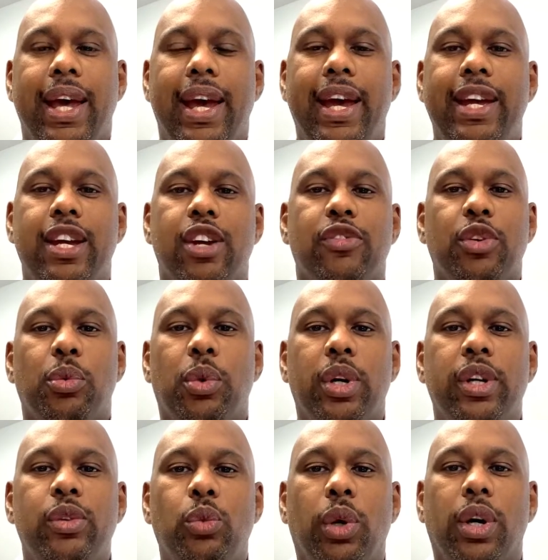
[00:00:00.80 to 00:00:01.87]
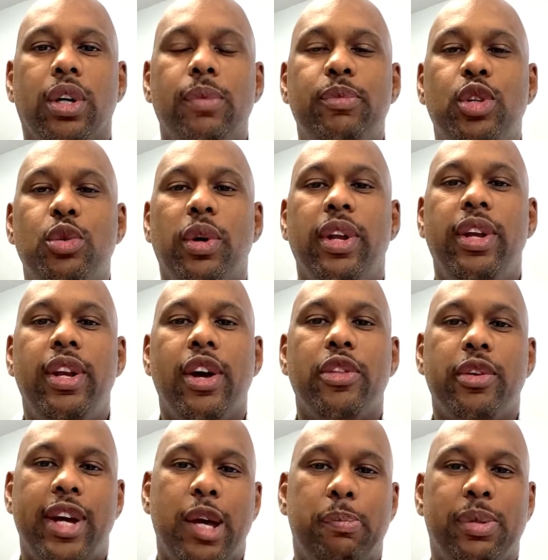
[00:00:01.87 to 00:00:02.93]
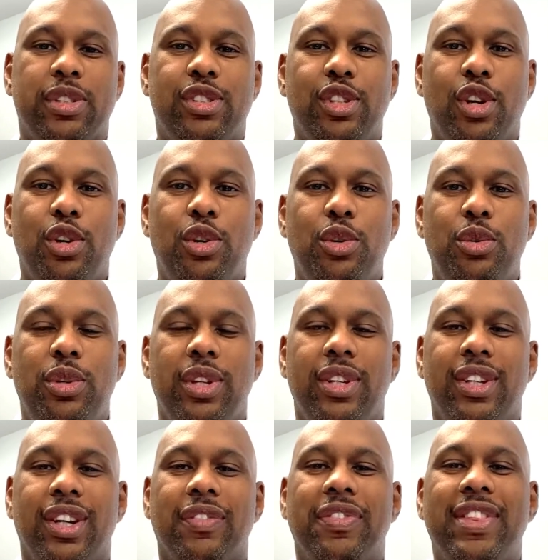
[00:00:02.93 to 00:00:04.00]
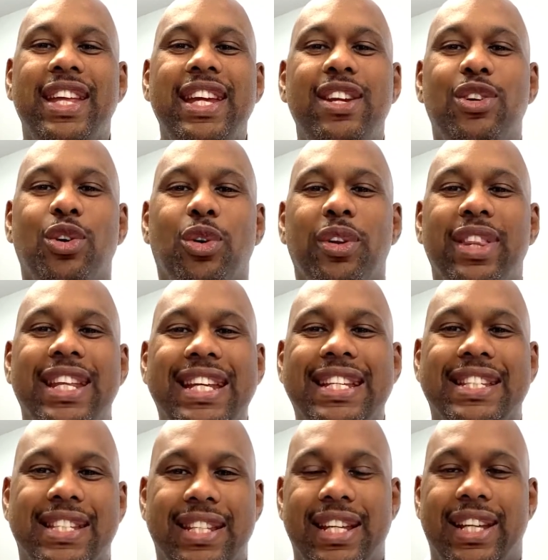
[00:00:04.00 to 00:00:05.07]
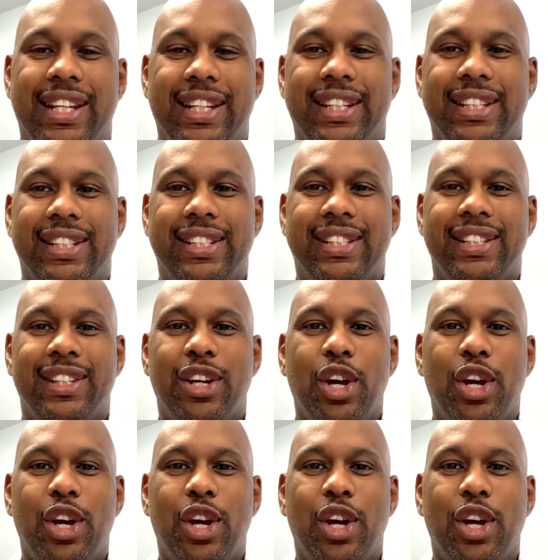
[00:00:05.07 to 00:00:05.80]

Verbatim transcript: Hey everyone, welcome to another episode of Think on These Things.